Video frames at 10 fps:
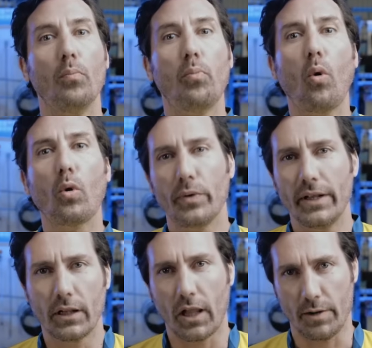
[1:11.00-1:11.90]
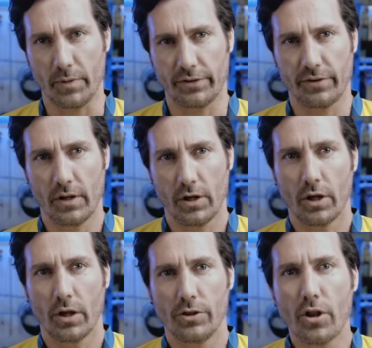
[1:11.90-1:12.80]
Poor wheel alignment.
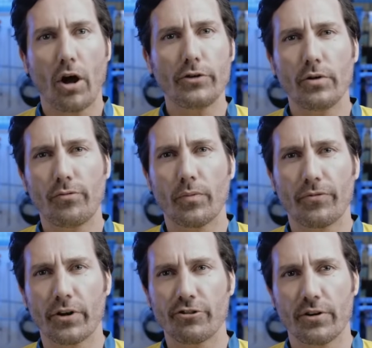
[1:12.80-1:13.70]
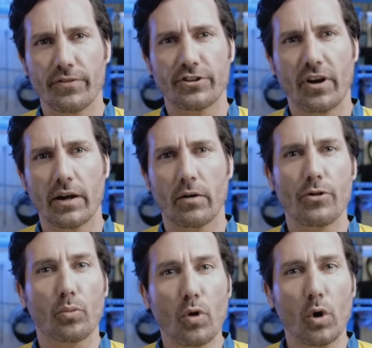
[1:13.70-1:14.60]
Non-uniform friction of the tire on
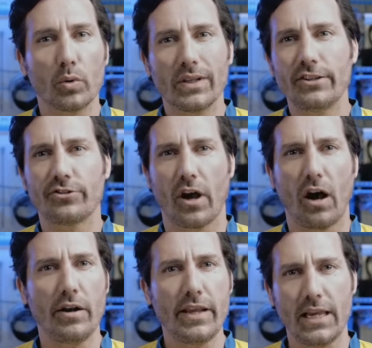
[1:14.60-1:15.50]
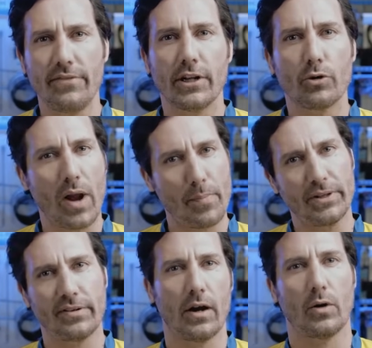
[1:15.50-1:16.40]
the road leads to uneven and
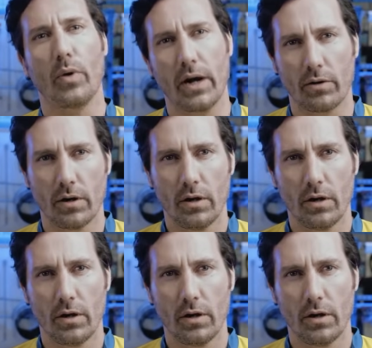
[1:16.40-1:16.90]
rapid tire wear.